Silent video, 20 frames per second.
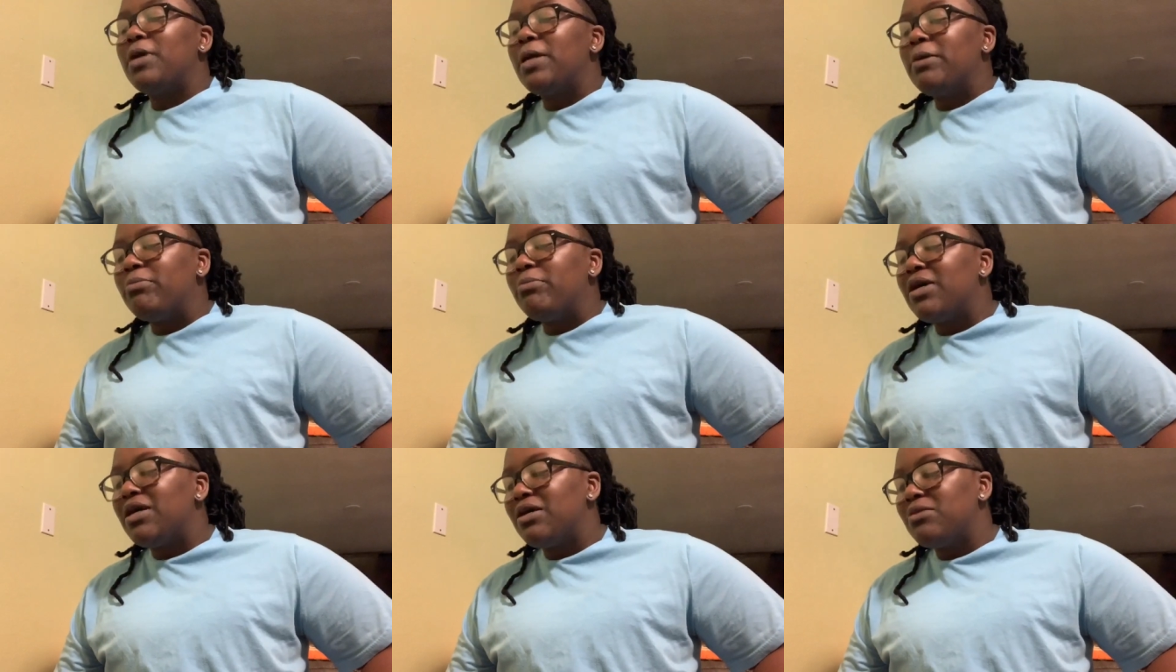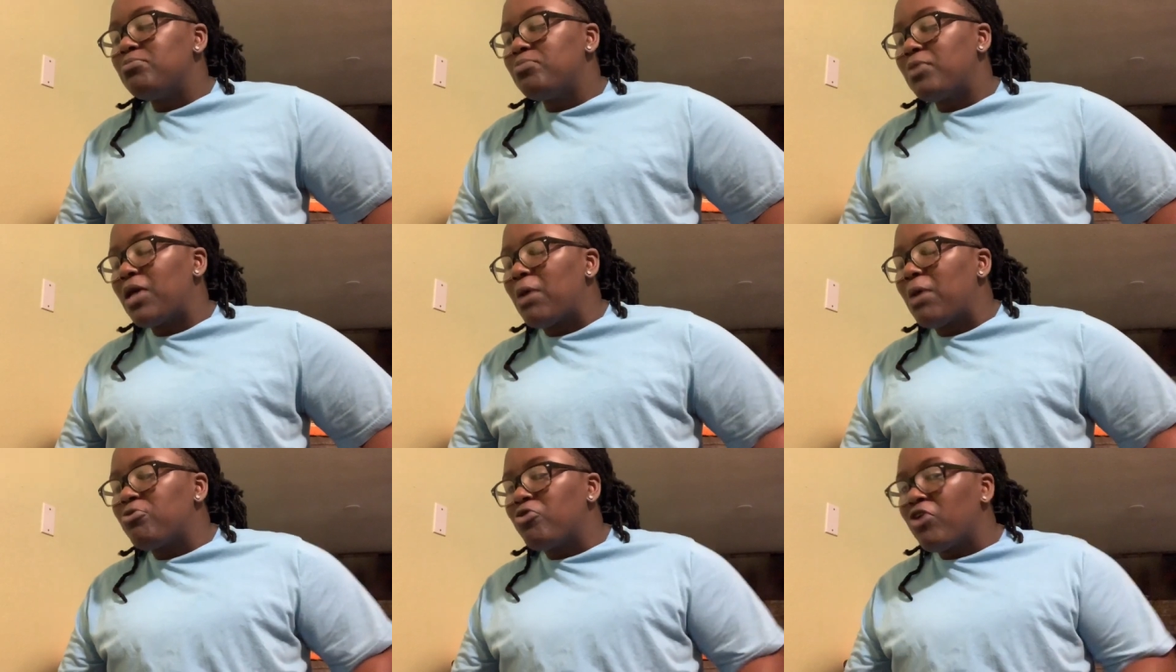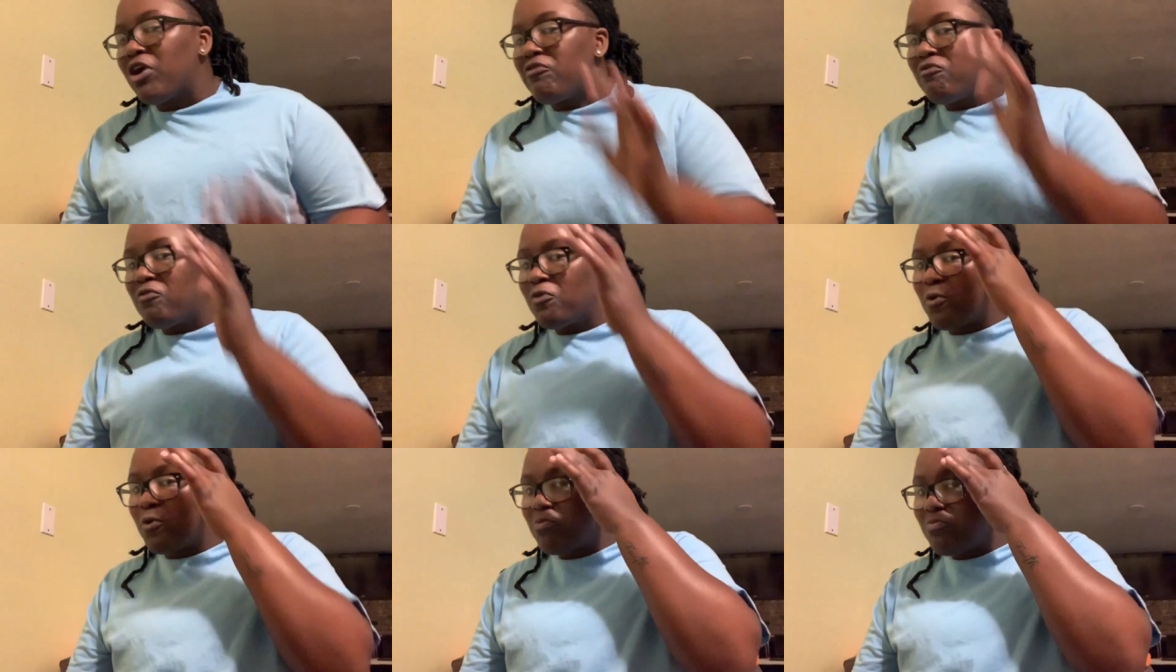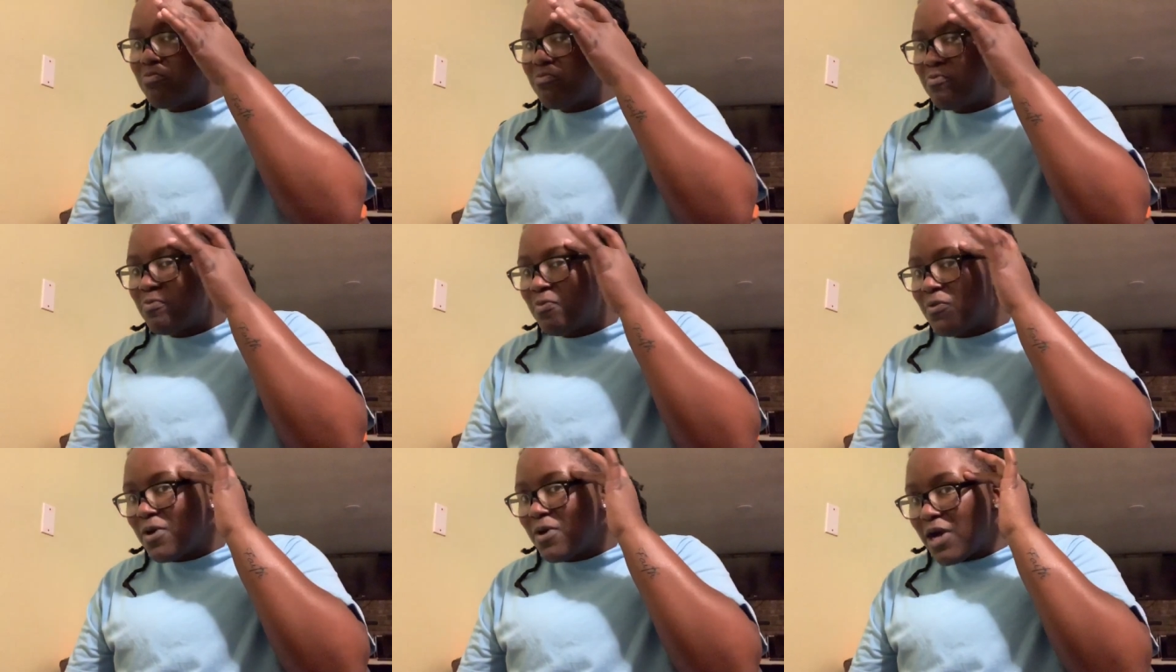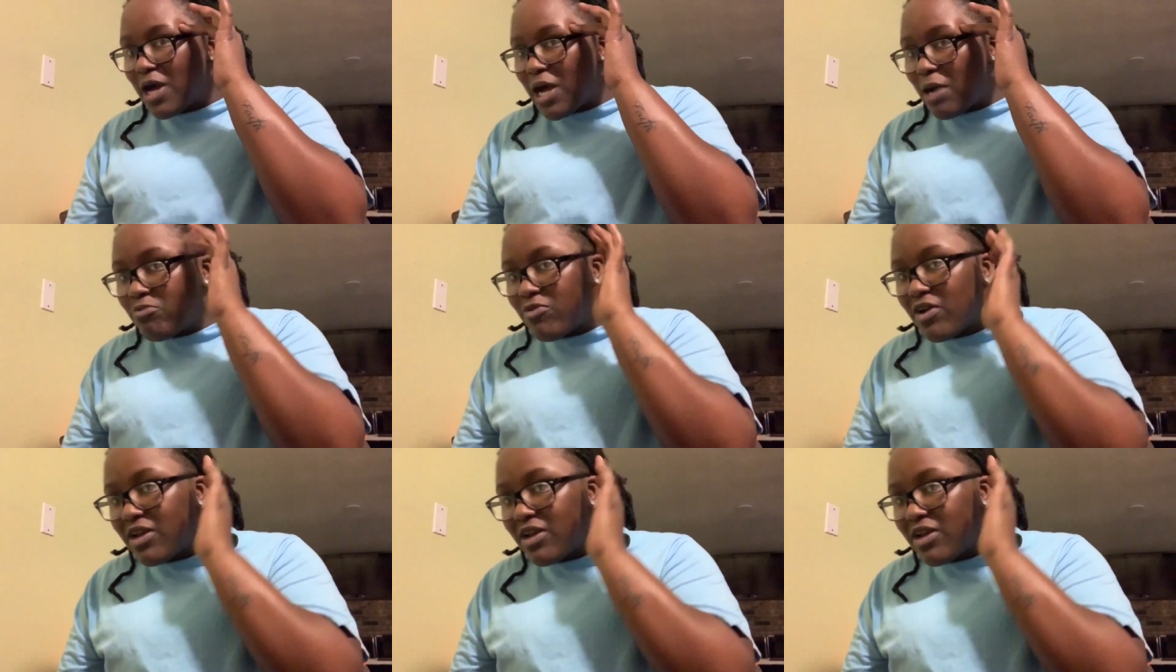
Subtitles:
But I'm grateful. I'm